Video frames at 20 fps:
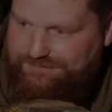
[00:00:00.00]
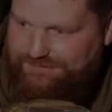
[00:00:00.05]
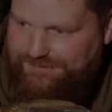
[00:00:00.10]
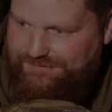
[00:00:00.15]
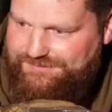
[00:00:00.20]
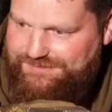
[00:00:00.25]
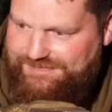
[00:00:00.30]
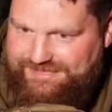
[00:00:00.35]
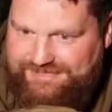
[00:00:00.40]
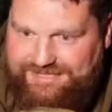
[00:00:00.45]

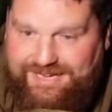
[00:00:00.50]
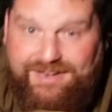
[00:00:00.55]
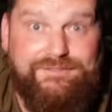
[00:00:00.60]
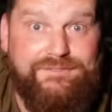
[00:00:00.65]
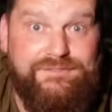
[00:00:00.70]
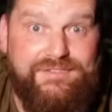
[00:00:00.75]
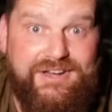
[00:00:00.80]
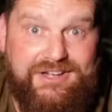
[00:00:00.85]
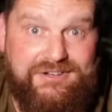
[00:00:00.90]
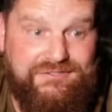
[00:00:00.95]
15,
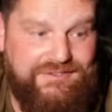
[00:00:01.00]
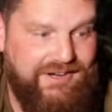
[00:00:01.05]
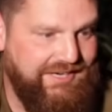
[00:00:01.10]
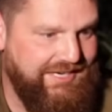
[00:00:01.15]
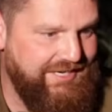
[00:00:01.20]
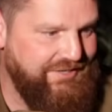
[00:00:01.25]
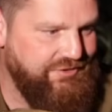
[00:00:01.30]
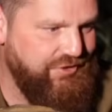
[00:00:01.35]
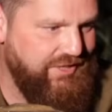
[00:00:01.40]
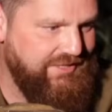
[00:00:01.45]
and very, very
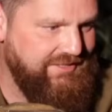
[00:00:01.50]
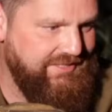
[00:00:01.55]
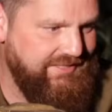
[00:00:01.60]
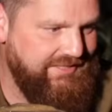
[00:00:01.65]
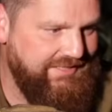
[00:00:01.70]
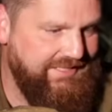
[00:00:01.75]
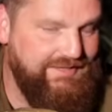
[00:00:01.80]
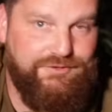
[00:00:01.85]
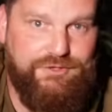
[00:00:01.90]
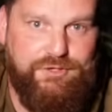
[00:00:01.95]

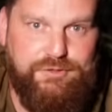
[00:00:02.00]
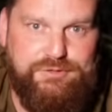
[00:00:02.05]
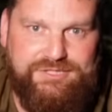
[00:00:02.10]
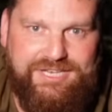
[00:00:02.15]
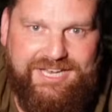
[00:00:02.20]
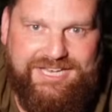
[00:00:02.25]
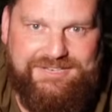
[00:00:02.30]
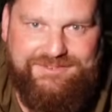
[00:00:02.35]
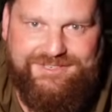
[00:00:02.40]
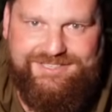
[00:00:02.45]
interesting. Even though
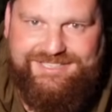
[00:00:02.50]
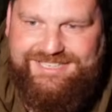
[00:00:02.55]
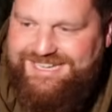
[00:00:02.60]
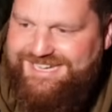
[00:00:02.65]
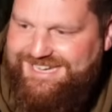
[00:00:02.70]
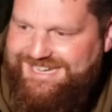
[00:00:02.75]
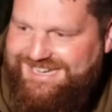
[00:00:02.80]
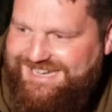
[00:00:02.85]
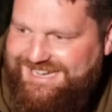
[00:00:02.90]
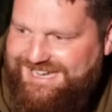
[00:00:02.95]
Simon
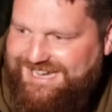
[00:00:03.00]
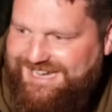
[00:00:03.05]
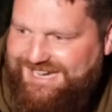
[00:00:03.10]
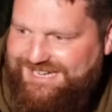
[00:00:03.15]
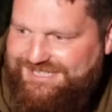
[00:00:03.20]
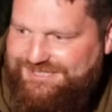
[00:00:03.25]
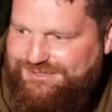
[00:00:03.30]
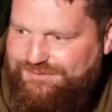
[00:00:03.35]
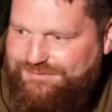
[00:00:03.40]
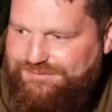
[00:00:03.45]

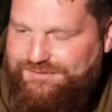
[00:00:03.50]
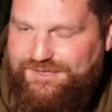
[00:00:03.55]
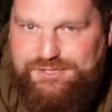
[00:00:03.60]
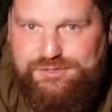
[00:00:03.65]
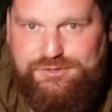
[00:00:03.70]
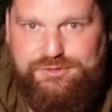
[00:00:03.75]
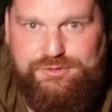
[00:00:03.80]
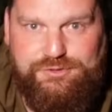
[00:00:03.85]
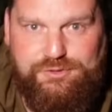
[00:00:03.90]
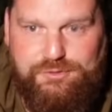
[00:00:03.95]
has
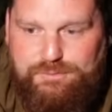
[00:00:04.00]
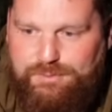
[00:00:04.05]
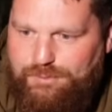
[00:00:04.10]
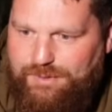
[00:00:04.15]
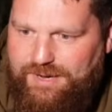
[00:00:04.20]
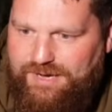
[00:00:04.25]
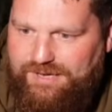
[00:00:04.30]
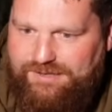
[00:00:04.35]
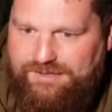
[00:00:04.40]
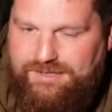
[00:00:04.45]
fished super
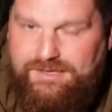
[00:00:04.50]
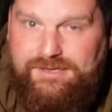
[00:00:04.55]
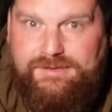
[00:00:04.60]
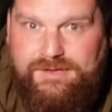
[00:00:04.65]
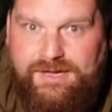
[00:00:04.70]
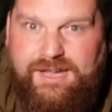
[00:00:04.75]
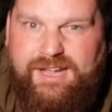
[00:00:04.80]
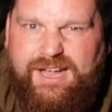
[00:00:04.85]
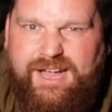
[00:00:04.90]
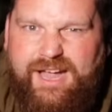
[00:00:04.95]
well,
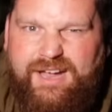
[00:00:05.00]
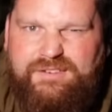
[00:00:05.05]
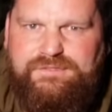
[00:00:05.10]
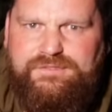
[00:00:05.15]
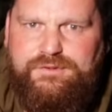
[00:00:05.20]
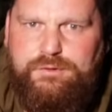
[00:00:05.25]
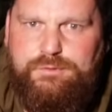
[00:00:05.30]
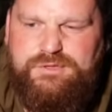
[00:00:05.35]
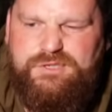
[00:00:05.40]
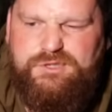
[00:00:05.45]
I
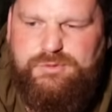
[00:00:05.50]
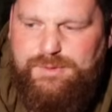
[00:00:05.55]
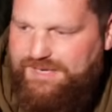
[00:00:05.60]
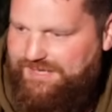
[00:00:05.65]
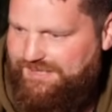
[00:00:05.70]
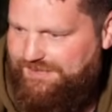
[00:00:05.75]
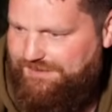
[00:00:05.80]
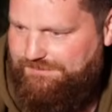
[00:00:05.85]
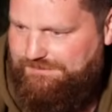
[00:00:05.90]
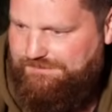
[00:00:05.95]
fluked a
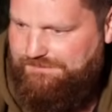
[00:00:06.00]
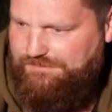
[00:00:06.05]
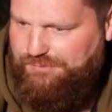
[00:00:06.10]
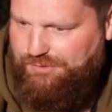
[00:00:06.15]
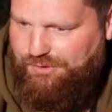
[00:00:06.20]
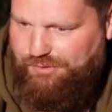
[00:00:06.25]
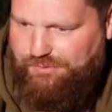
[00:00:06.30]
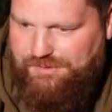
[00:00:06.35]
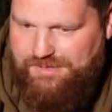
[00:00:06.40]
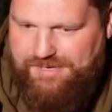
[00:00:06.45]
20.
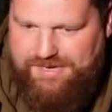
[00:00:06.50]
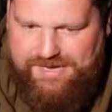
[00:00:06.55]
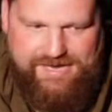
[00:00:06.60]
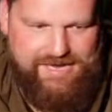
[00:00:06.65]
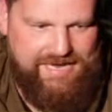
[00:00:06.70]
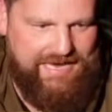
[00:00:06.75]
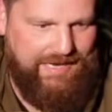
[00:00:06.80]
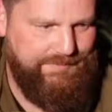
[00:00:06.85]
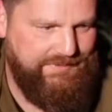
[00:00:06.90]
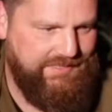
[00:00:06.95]
So
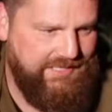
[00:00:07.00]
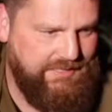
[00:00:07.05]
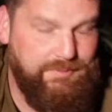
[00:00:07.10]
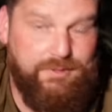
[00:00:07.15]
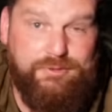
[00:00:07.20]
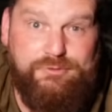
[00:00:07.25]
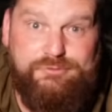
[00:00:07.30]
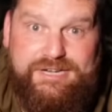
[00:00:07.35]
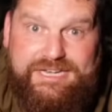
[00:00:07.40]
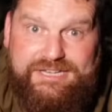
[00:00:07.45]
happy days,
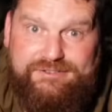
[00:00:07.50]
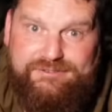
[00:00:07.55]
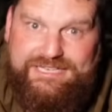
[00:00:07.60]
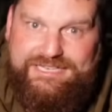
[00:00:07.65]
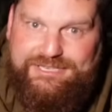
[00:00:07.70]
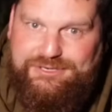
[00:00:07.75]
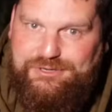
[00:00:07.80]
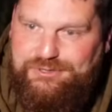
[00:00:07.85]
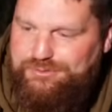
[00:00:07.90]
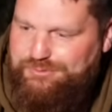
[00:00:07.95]
but a really,
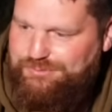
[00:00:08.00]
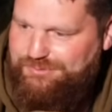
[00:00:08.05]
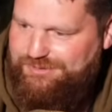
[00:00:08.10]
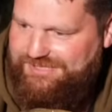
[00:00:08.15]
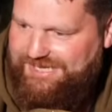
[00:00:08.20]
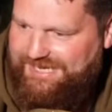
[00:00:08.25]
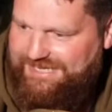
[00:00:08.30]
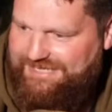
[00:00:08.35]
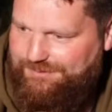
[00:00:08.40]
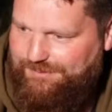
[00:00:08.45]
really cool
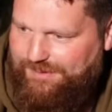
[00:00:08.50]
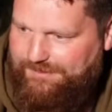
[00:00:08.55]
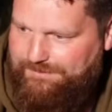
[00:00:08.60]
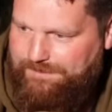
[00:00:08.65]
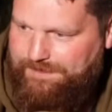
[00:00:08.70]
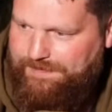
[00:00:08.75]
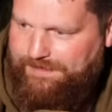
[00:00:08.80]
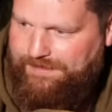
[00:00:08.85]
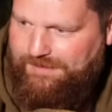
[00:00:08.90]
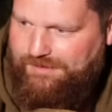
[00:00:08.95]
scaly
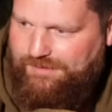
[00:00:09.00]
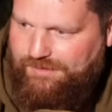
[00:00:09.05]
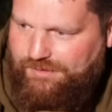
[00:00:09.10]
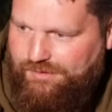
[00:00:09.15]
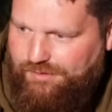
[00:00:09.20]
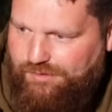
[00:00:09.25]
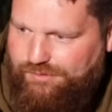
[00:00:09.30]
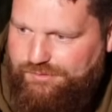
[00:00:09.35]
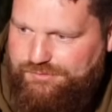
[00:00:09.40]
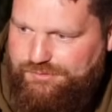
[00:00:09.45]
one
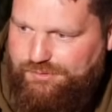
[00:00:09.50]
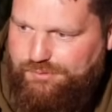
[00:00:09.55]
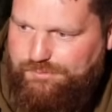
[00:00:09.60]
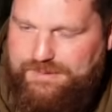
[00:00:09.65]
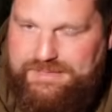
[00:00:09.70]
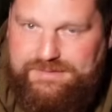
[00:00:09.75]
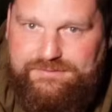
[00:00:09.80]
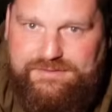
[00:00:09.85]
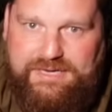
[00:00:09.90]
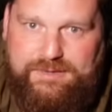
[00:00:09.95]
on those old
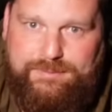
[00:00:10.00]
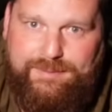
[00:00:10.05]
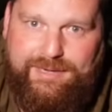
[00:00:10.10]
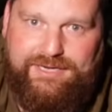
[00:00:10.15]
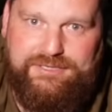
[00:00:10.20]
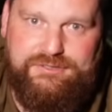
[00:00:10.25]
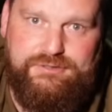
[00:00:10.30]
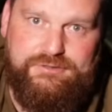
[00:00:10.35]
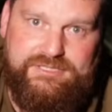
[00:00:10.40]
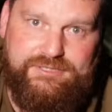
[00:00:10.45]
PVA
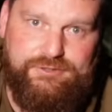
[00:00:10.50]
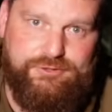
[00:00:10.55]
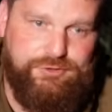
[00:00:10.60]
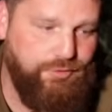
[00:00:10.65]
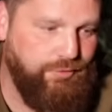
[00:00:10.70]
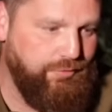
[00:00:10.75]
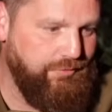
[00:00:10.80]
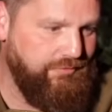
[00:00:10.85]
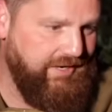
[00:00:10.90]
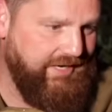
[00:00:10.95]
bags, those little
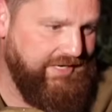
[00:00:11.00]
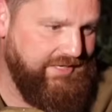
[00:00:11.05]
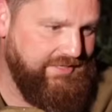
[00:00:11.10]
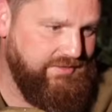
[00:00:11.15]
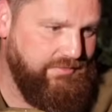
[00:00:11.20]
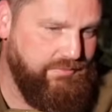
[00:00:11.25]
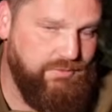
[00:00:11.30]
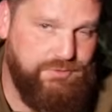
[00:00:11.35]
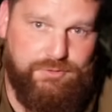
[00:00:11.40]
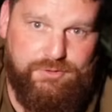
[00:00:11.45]
short
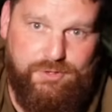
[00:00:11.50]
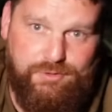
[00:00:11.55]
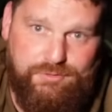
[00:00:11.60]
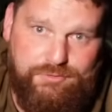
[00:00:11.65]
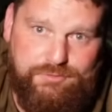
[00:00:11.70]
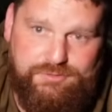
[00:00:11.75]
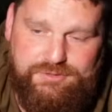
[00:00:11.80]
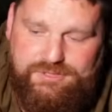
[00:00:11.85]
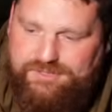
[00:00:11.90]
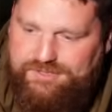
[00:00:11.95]
regs, which we'll go
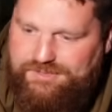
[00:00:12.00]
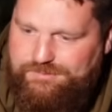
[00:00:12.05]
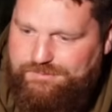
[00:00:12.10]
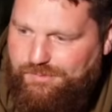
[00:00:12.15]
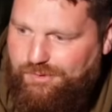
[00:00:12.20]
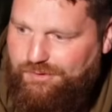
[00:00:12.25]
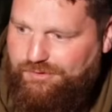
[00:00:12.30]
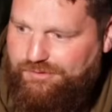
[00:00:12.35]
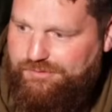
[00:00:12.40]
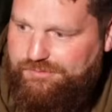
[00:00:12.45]
through
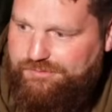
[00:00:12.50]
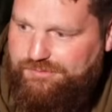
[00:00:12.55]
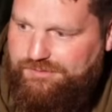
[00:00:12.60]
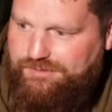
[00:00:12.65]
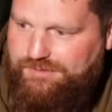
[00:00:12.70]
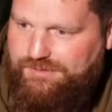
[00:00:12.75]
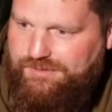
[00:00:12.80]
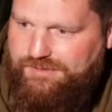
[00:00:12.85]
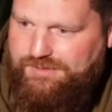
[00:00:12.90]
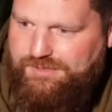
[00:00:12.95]
tomorrow.
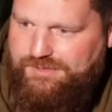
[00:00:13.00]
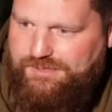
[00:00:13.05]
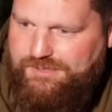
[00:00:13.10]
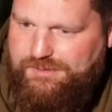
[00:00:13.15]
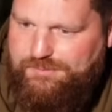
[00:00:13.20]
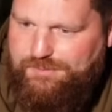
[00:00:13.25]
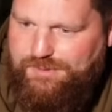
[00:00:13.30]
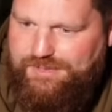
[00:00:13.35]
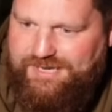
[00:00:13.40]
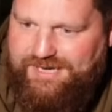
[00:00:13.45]

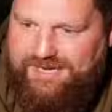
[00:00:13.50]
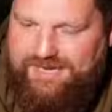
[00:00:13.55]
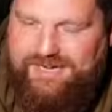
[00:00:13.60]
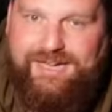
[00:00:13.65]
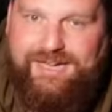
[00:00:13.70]
But yeah,